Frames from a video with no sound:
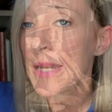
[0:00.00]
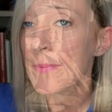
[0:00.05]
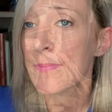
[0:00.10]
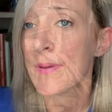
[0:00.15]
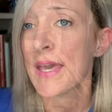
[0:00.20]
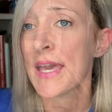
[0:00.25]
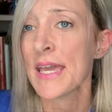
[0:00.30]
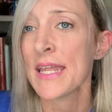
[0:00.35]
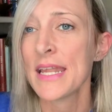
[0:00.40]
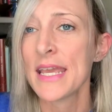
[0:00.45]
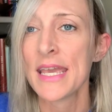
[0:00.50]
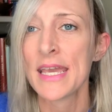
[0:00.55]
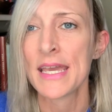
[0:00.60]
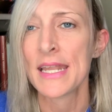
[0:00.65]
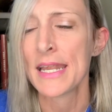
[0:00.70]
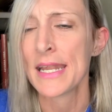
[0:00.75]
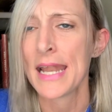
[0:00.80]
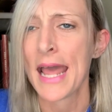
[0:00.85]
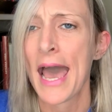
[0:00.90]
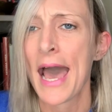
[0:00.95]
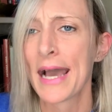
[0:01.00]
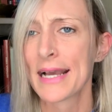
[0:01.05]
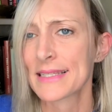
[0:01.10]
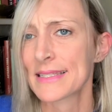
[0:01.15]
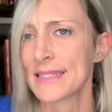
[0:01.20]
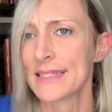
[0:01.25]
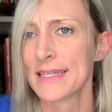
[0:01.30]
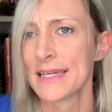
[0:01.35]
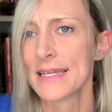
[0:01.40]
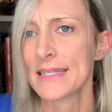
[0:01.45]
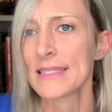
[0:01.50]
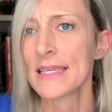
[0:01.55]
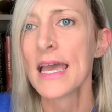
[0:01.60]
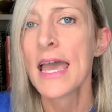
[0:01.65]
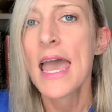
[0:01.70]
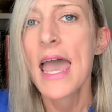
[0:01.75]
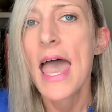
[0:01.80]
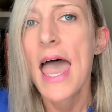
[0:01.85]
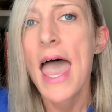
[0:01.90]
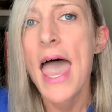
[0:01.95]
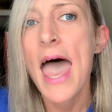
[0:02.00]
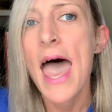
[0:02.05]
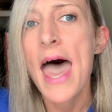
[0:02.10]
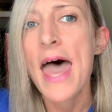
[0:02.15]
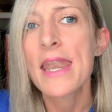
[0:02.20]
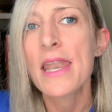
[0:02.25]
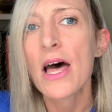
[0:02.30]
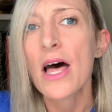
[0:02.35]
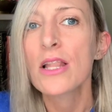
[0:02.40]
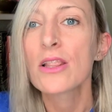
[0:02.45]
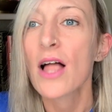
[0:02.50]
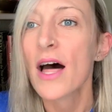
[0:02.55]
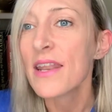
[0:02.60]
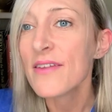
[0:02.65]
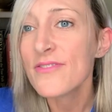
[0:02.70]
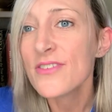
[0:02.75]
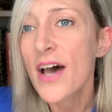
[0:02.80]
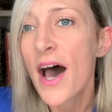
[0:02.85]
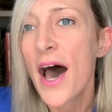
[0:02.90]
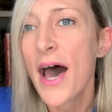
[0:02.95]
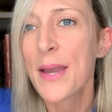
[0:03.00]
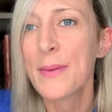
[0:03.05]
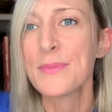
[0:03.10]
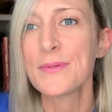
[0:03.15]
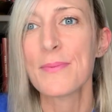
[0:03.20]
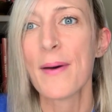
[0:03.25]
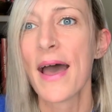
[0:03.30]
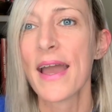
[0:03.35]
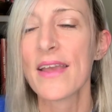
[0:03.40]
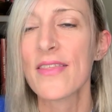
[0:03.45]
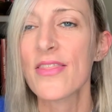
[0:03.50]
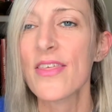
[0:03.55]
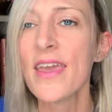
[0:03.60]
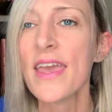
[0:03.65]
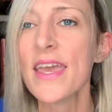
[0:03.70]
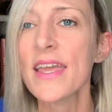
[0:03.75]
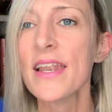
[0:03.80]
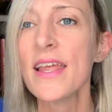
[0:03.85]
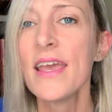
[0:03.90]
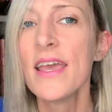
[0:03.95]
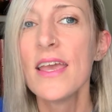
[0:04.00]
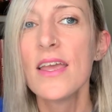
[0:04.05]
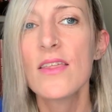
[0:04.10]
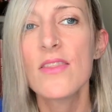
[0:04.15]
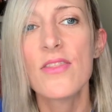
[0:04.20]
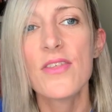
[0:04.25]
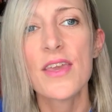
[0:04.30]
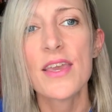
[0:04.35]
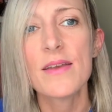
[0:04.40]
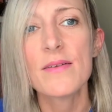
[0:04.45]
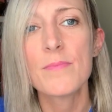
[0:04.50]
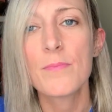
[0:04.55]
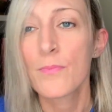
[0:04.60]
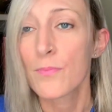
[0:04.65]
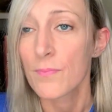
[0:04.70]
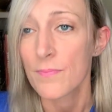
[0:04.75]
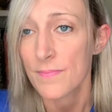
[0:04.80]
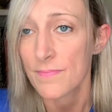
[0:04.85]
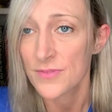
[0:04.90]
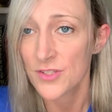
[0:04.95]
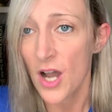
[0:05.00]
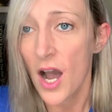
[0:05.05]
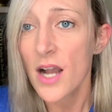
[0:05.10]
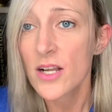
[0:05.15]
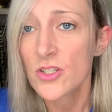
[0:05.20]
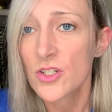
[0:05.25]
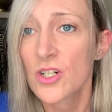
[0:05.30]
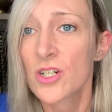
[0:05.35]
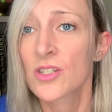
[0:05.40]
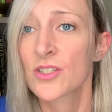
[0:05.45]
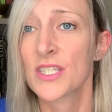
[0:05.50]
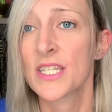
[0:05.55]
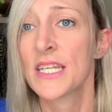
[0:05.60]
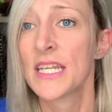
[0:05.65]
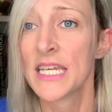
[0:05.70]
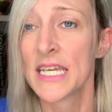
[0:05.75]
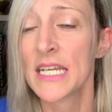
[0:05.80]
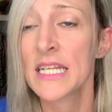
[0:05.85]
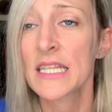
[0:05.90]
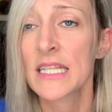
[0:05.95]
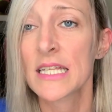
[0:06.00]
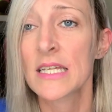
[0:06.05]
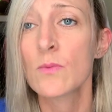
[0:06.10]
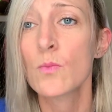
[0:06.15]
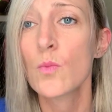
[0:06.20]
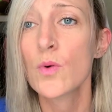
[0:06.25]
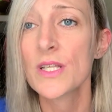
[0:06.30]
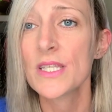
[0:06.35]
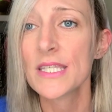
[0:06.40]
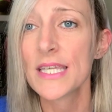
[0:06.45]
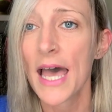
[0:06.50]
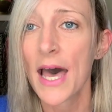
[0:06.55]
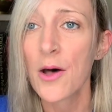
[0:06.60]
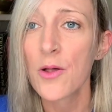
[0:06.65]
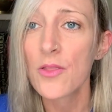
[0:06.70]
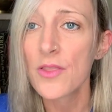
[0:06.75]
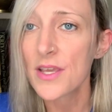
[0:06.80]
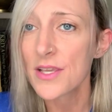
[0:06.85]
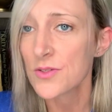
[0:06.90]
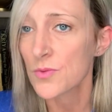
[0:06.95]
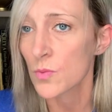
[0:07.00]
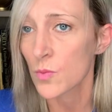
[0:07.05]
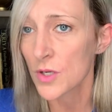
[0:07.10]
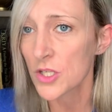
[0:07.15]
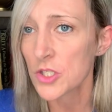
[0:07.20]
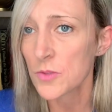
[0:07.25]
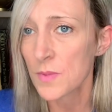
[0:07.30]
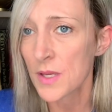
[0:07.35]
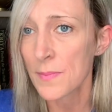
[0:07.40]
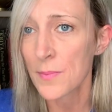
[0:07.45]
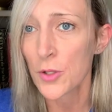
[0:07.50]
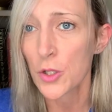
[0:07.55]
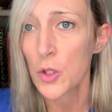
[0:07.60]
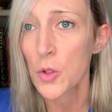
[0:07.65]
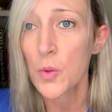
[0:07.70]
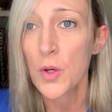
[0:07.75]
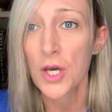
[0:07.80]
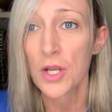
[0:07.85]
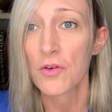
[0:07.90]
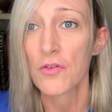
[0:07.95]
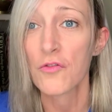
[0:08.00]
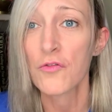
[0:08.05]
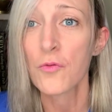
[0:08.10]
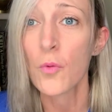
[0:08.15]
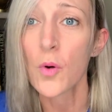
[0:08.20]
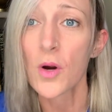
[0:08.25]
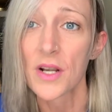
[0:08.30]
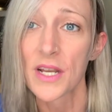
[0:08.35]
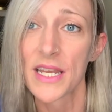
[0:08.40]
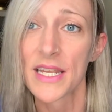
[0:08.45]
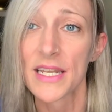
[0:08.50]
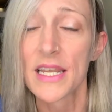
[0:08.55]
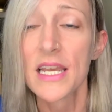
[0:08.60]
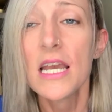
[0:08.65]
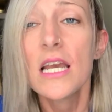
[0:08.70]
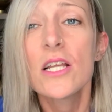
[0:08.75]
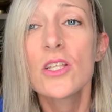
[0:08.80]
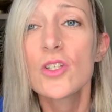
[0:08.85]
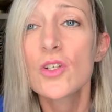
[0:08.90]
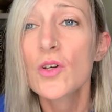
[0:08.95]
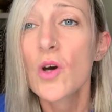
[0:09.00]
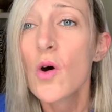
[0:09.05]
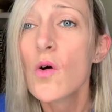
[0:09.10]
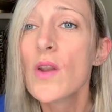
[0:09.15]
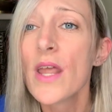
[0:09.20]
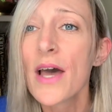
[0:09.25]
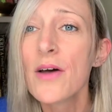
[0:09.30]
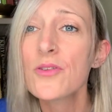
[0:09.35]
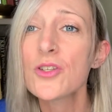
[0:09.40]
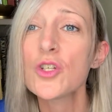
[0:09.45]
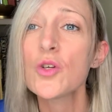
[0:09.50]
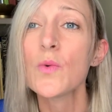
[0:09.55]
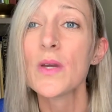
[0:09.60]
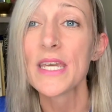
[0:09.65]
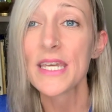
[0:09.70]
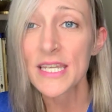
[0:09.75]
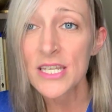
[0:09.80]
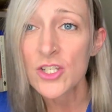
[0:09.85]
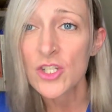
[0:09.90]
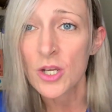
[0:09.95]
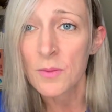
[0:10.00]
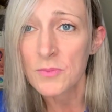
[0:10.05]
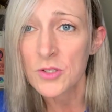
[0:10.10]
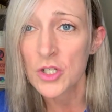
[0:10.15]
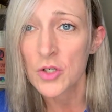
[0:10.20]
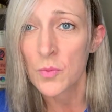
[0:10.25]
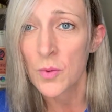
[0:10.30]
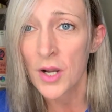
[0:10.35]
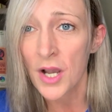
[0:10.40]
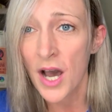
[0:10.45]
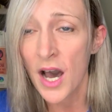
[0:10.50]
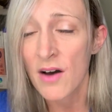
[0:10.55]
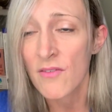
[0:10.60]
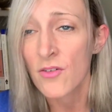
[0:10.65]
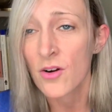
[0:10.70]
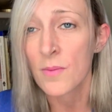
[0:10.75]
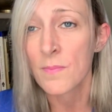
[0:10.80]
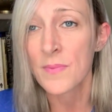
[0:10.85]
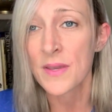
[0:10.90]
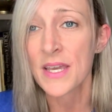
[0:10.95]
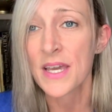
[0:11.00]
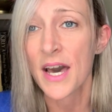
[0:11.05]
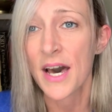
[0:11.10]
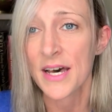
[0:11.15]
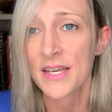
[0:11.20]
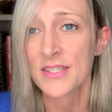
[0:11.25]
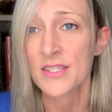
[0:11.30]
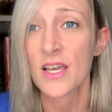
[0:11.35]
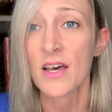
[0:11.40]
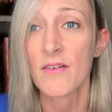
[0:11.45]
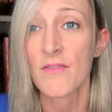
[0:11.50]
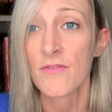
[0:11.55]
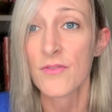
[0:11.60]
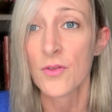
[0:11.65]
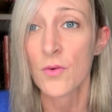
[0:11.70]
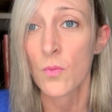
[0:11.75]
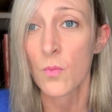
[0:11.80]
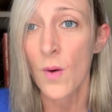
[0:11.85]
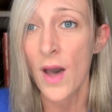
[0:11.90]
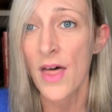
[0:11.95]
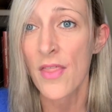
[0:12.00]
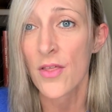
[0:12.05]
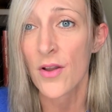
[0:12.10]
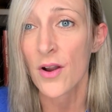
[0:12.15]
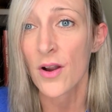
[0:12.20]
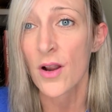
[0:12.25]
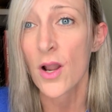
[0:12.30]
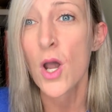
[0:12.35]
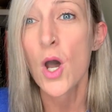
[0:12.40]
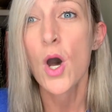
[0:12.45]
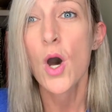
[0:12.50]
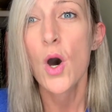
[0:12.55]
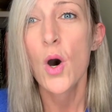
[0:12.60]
been in an accident. And a lot of times back then, the doctors in England would tell these rich people who could afford it to go down to Egypt to recover because of the weather.